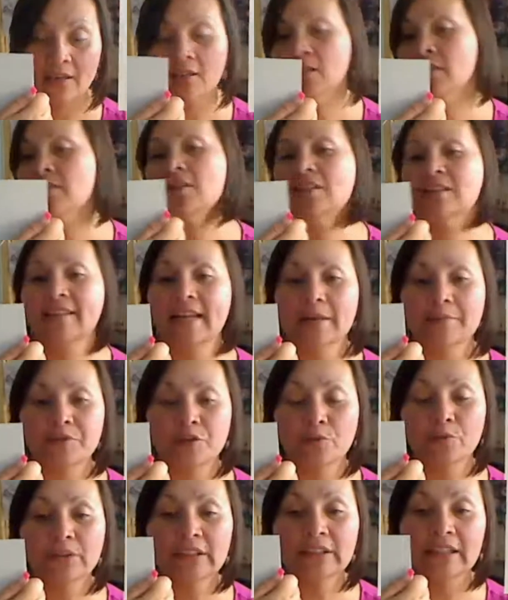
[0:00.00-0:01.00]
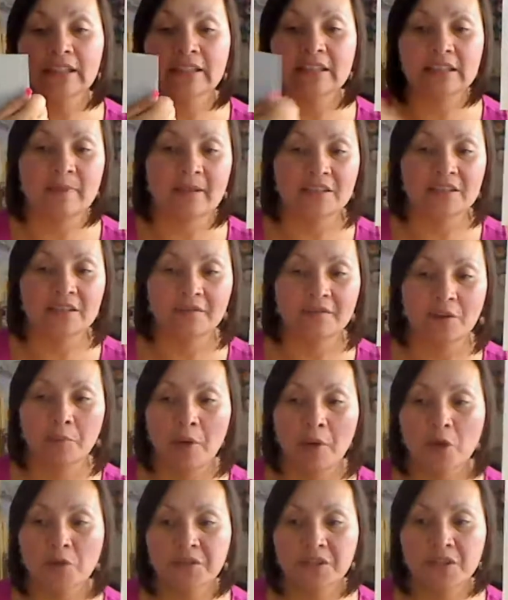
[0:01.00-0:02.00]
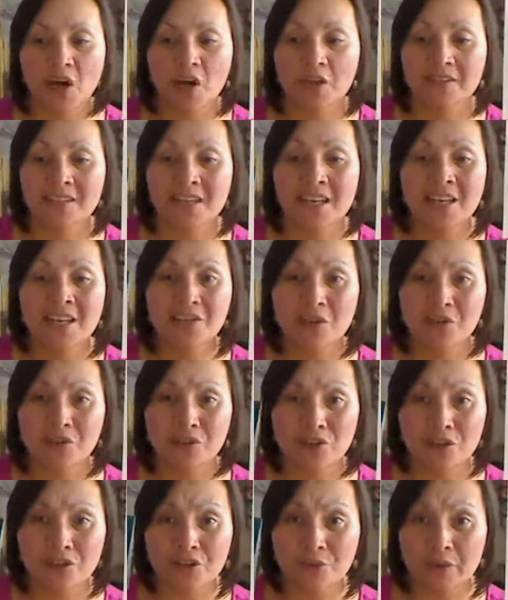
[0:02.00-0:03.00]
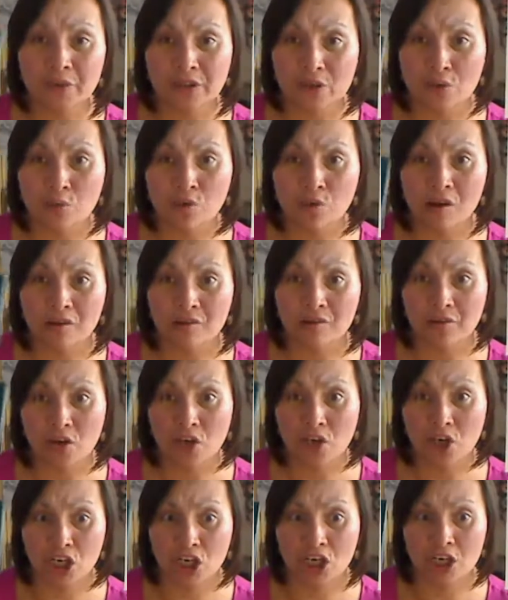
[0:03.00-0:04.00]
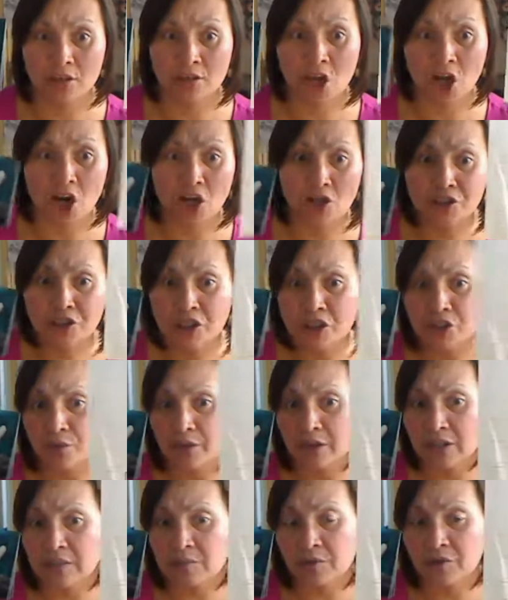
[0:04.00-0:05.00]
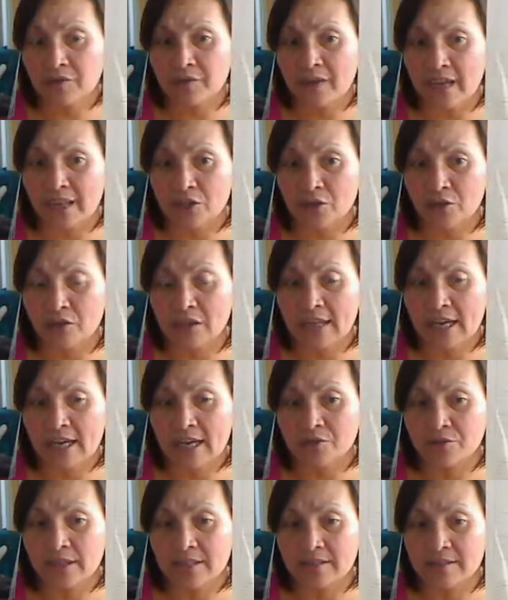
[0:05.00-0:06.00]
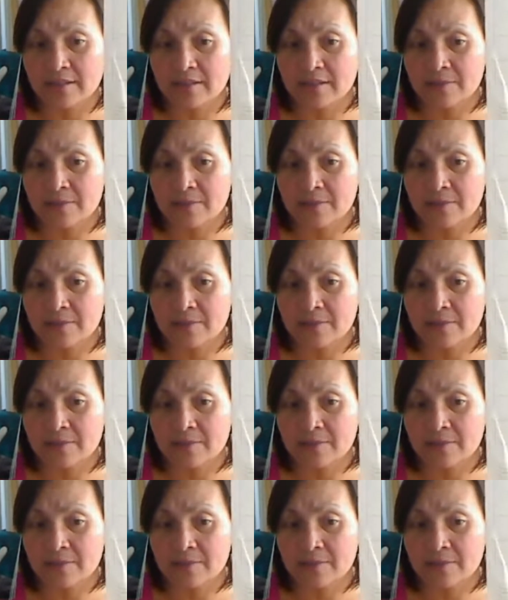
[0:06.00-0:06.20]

The stamps are really inexpensive for postcards, so you're doing the work for her. All she's doing is providing you the addresses.